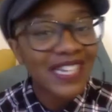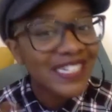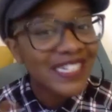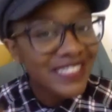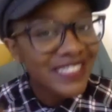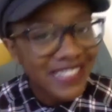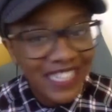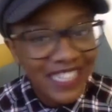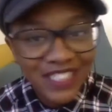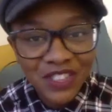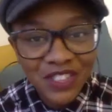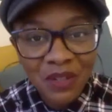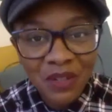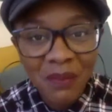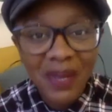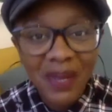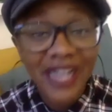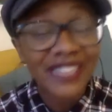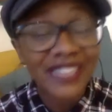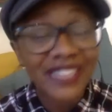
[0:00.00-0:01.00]
Change your
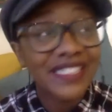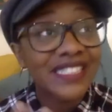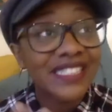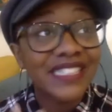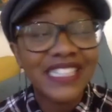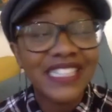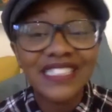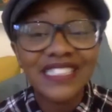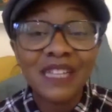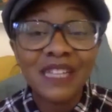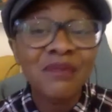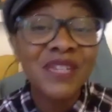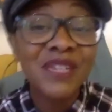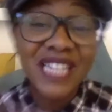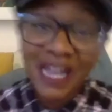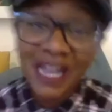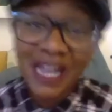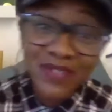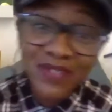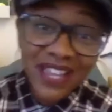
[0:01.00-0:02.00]
mind. The things that
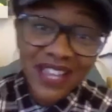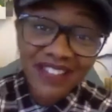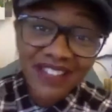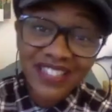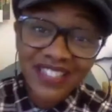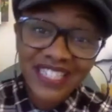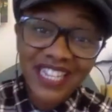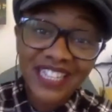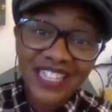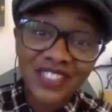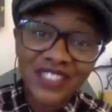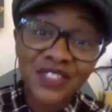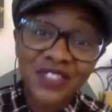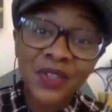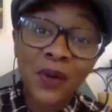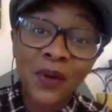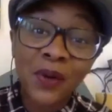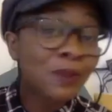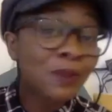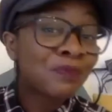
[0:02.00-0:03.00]
I'm there again.
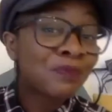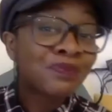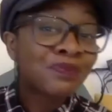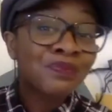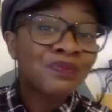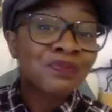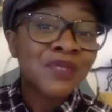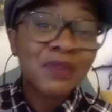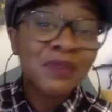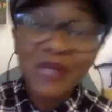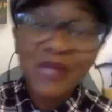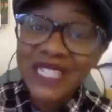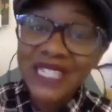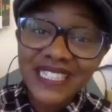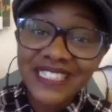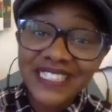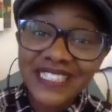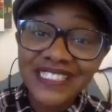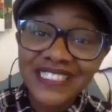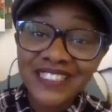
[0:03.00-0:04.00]
So
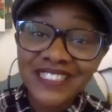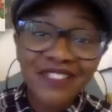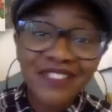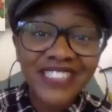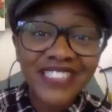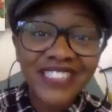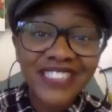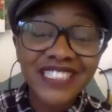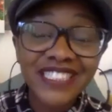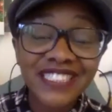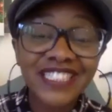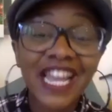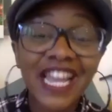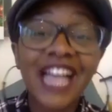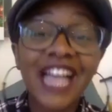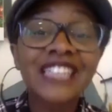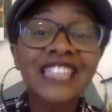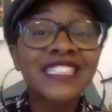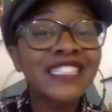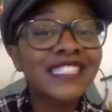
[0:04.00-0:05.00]
please register
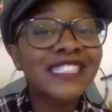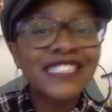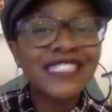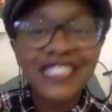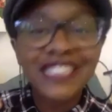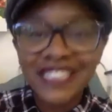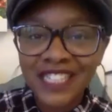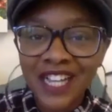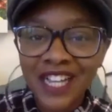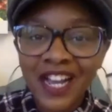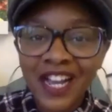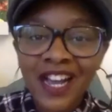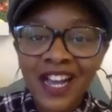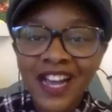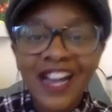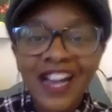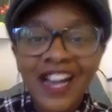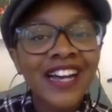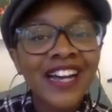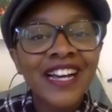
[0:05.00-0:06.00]
and see.
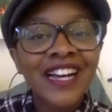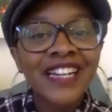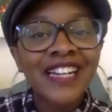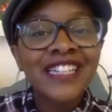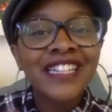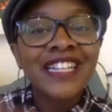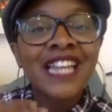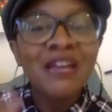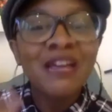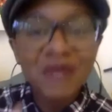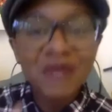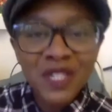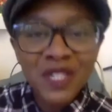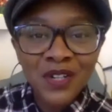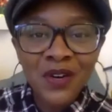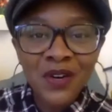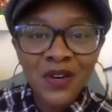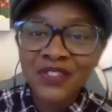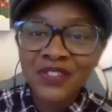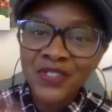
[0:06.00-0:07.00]
Let me
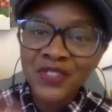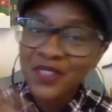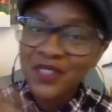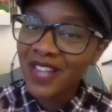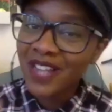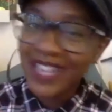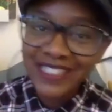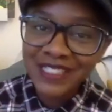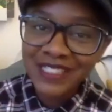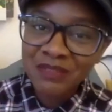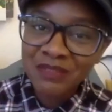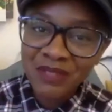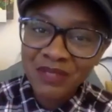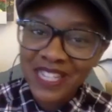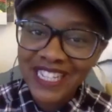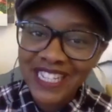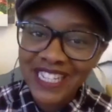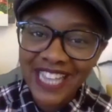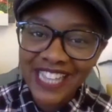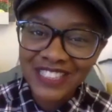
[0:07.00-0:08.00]
know if you'd like to be a
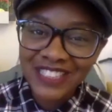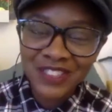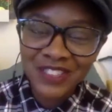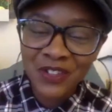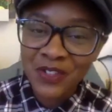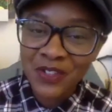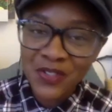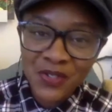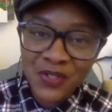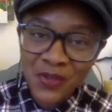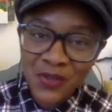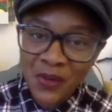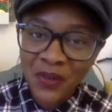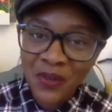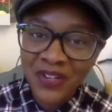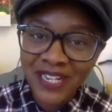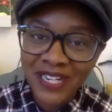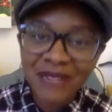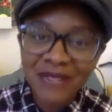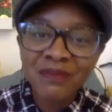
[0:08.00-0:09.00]
guest on
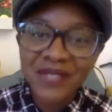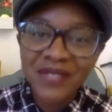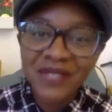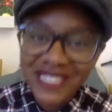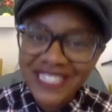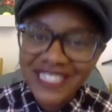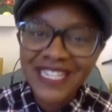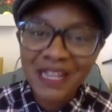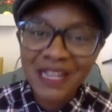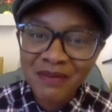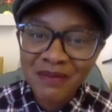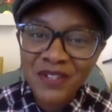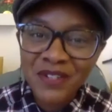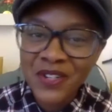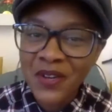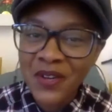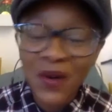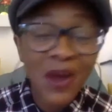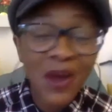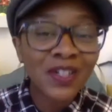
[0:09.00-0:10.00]
Soaring. Please let me
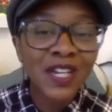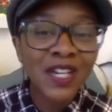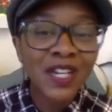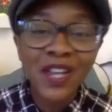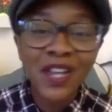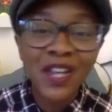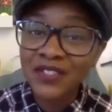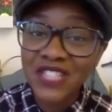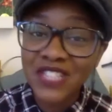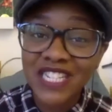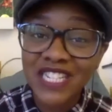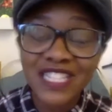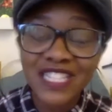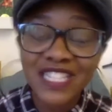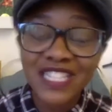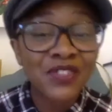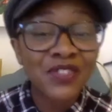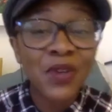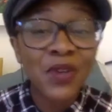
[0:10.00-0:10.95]
know. I'd love to interview.